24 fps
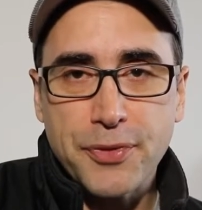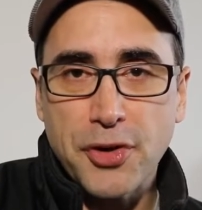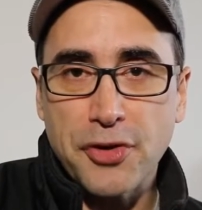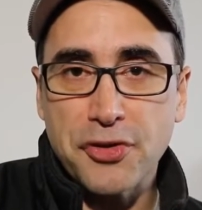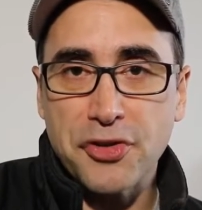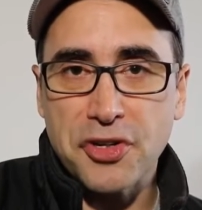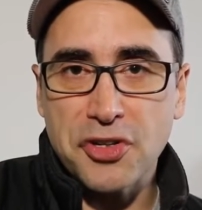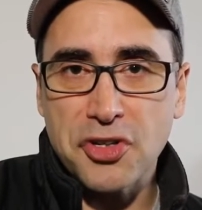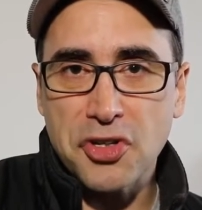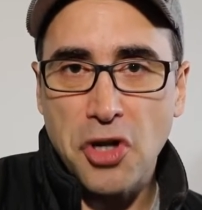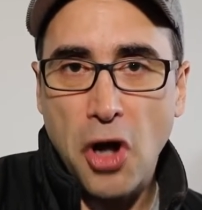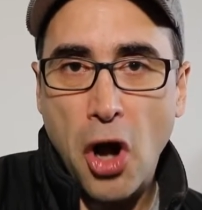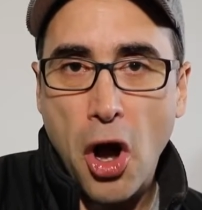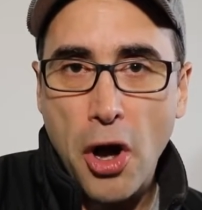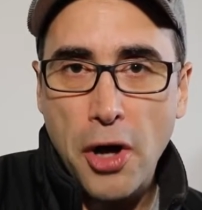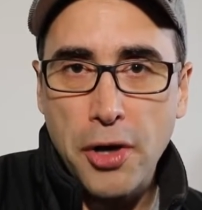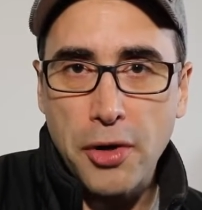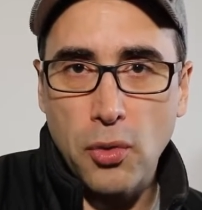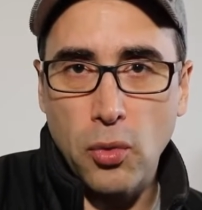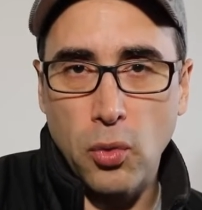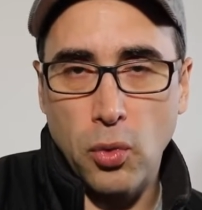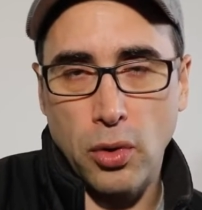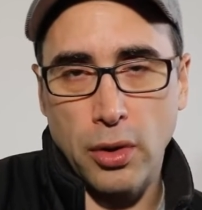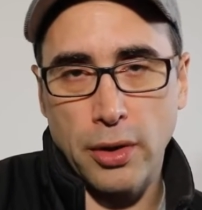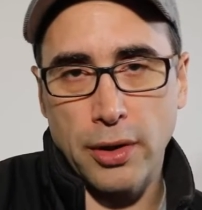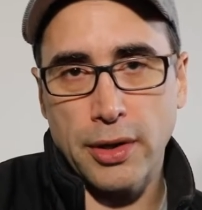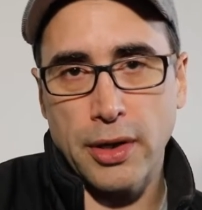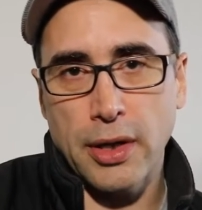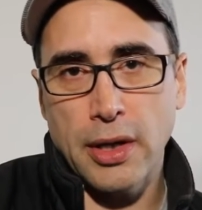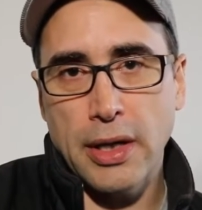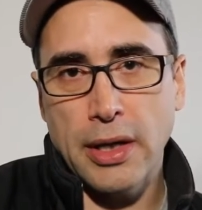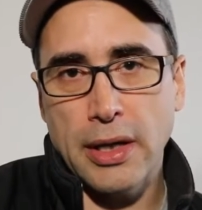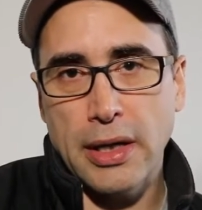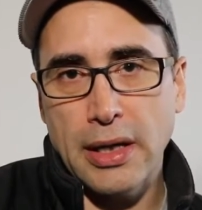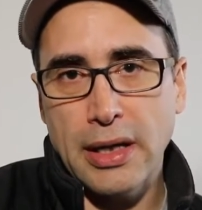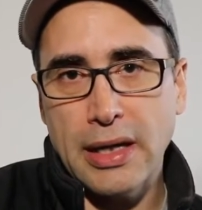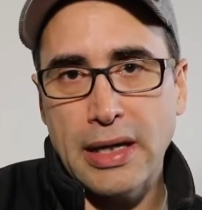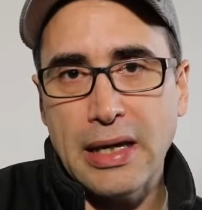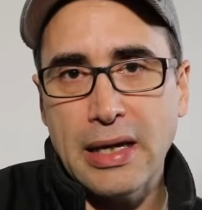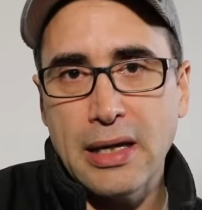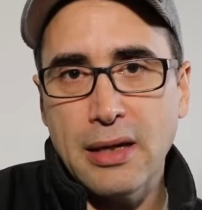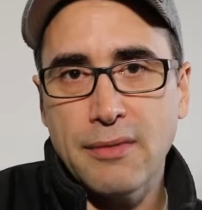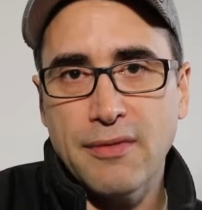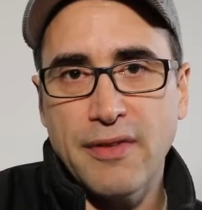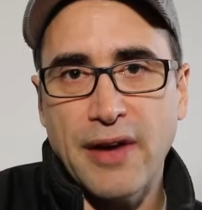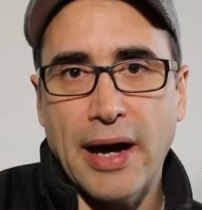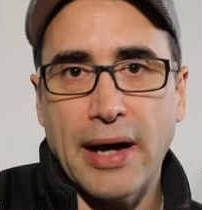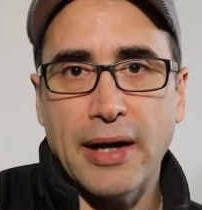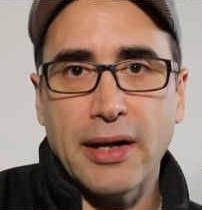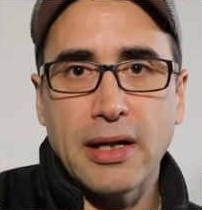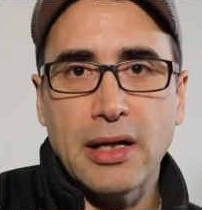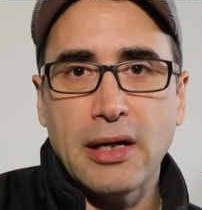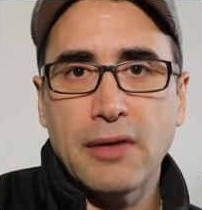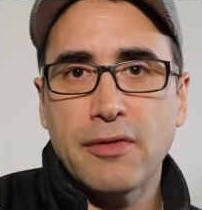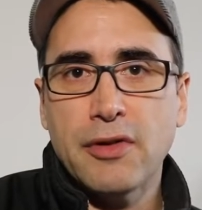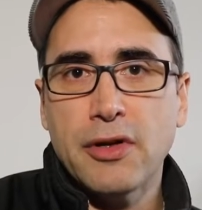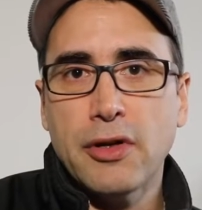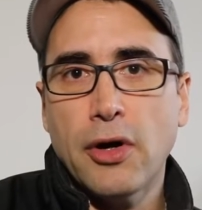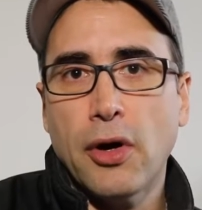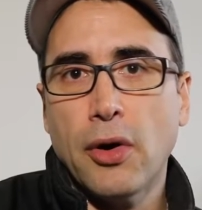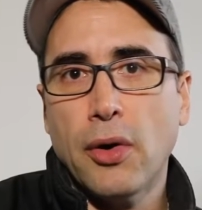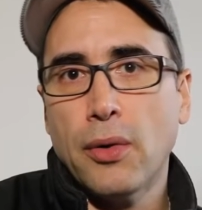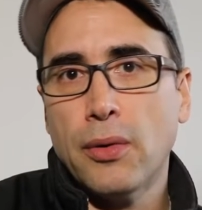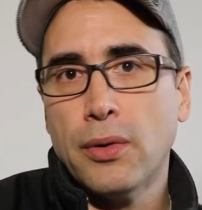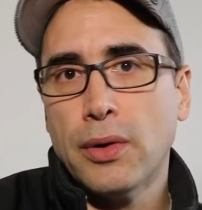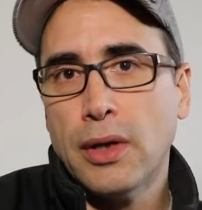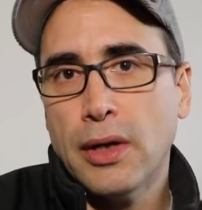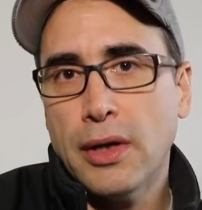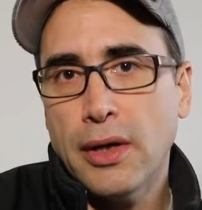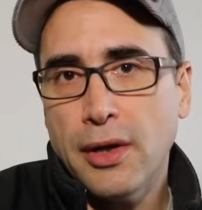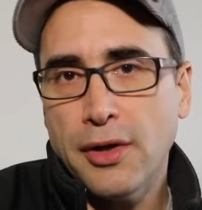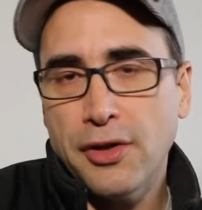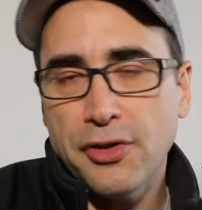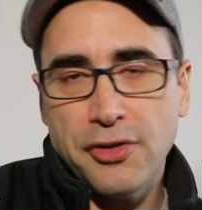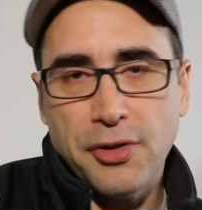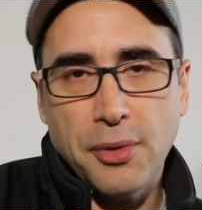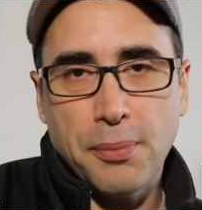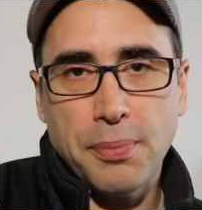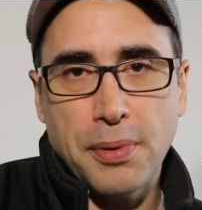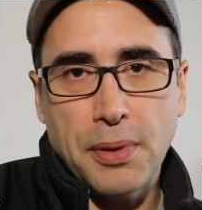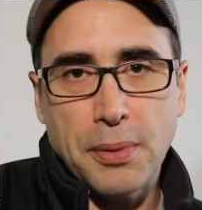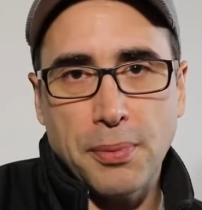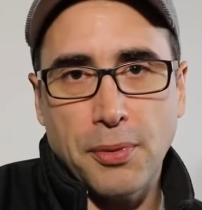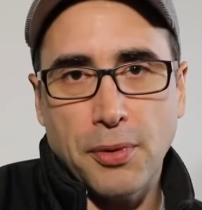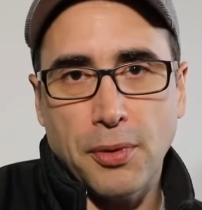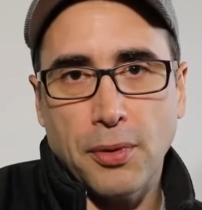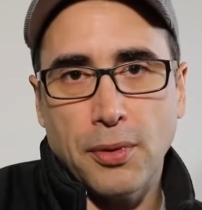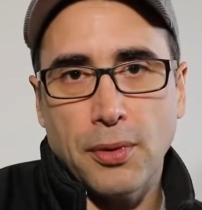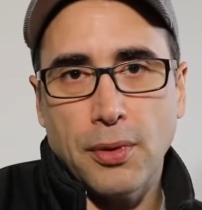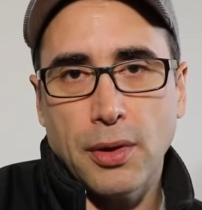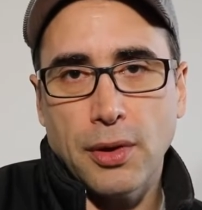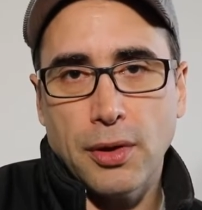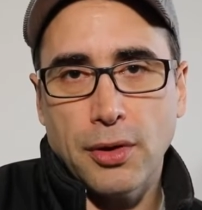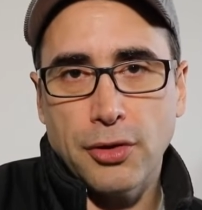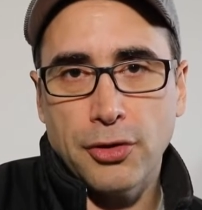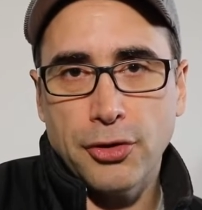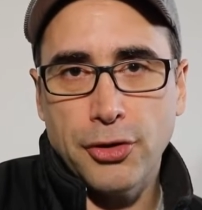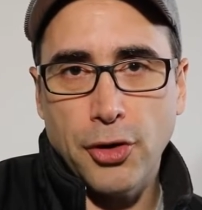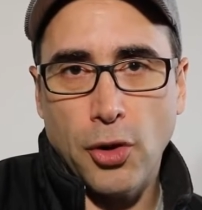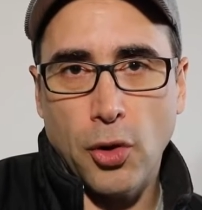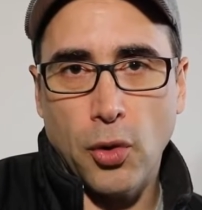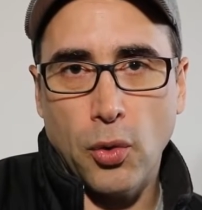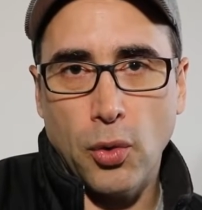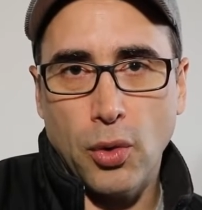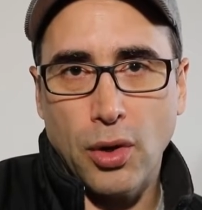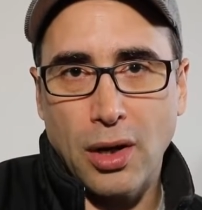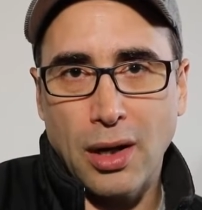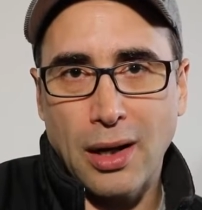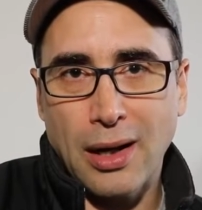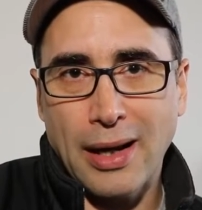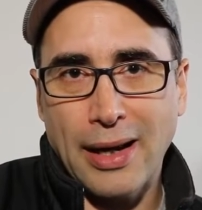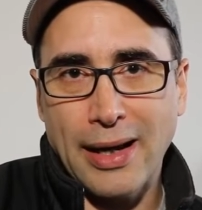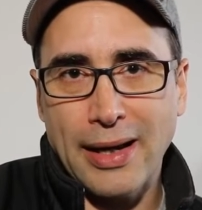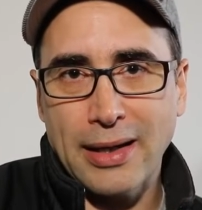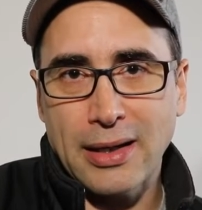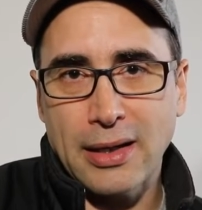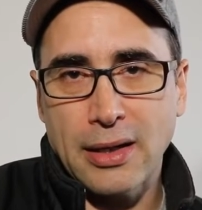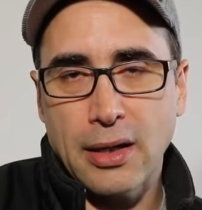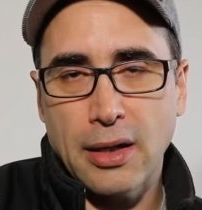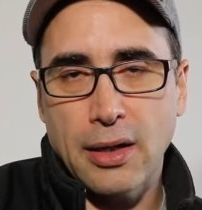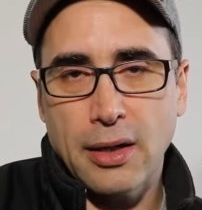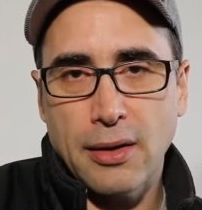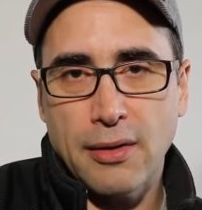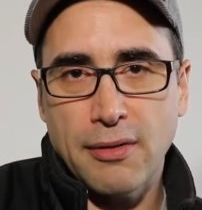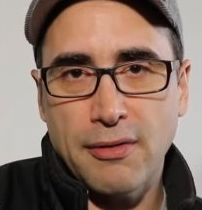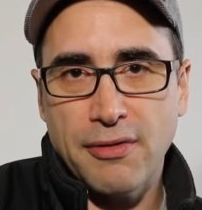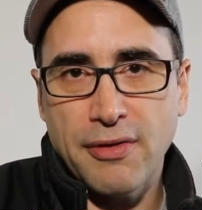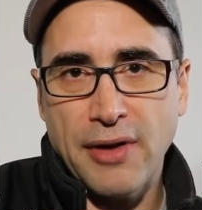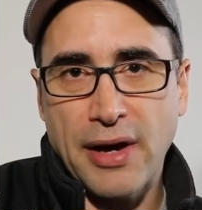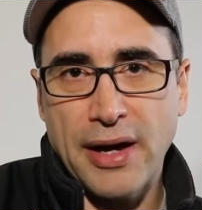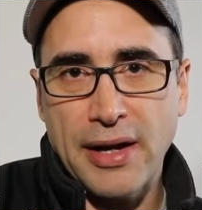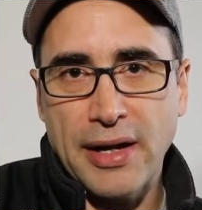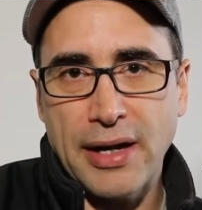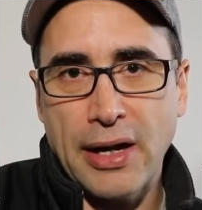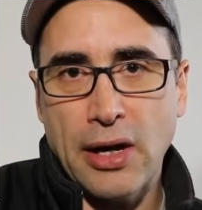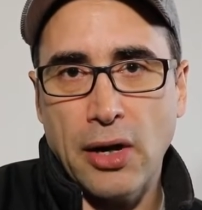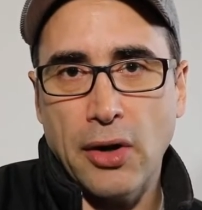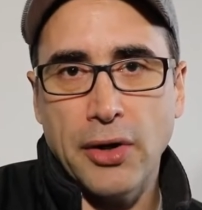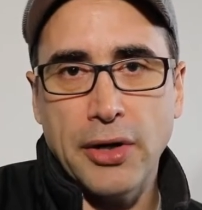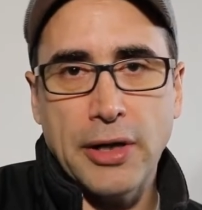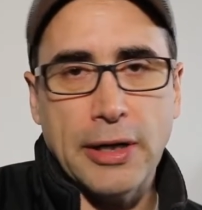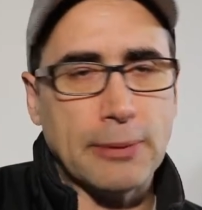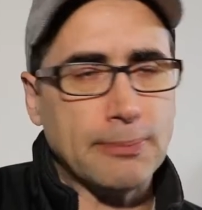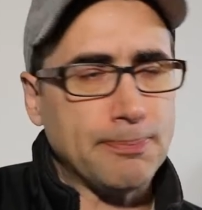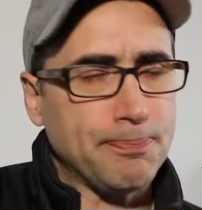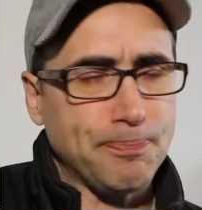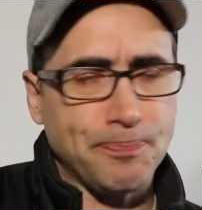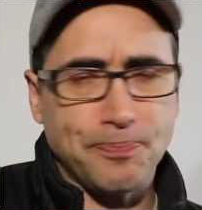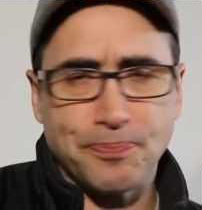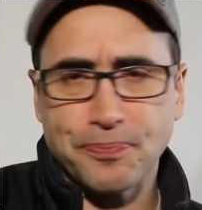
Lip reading: There's a ton of work in that, even though some people don't like that area.